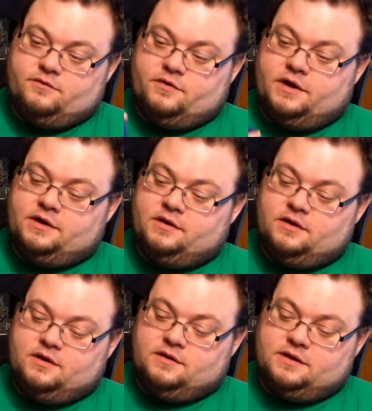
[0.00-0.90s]
Right?
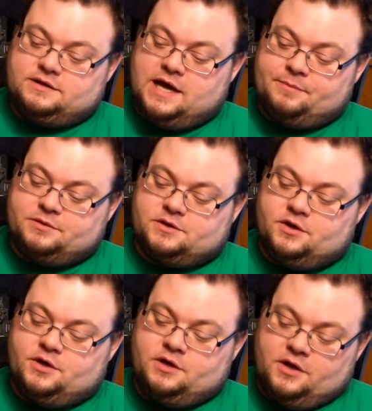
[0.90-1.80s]
The top is
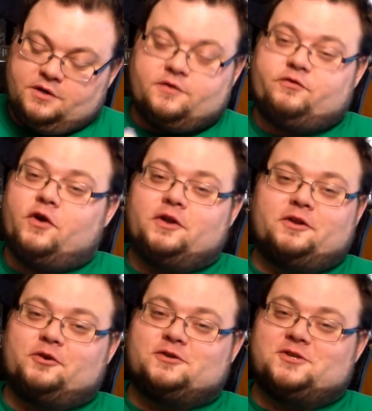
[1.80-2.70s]
good. The
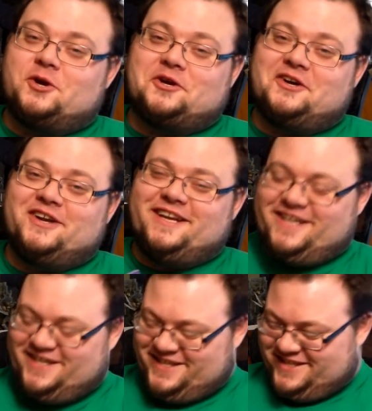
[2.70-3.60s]
front looks so
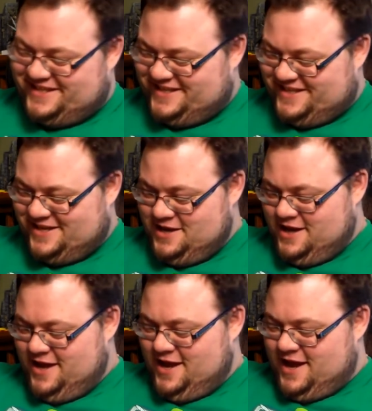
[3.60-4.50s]
good.
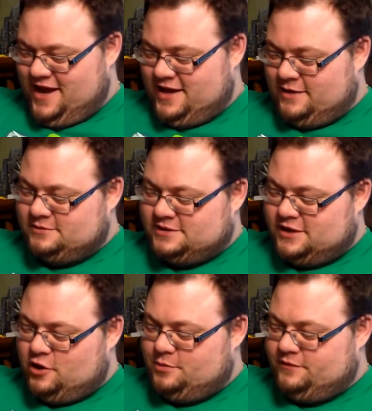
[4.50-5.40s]
And I'm just
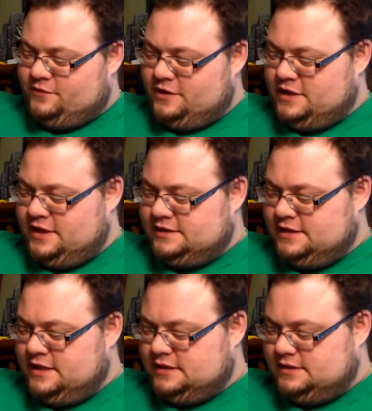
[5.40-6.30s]
going to open it for you
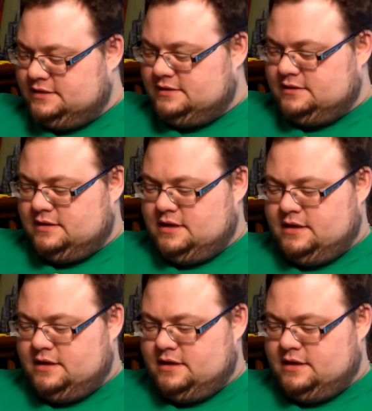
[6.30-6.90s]
guys next.